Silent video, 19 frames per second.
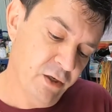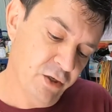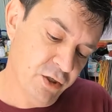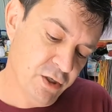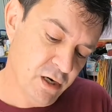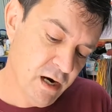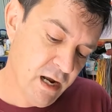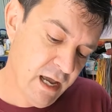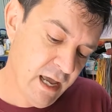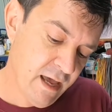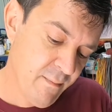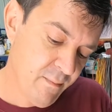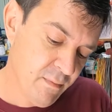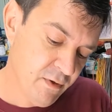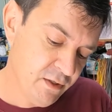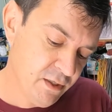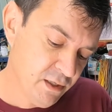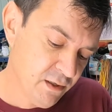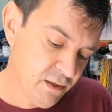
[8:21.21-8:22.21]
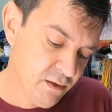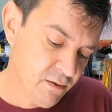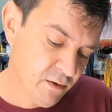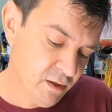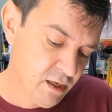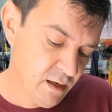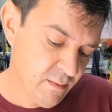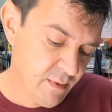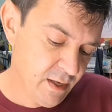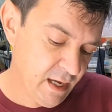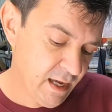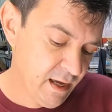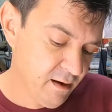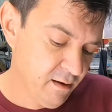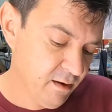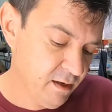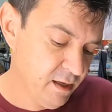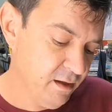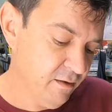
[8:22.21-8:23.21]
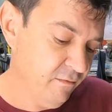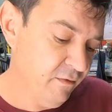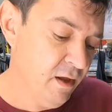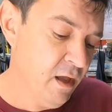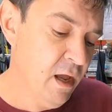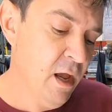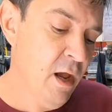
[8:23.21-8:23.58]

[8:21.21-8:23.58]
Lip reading: sure I have material coming out of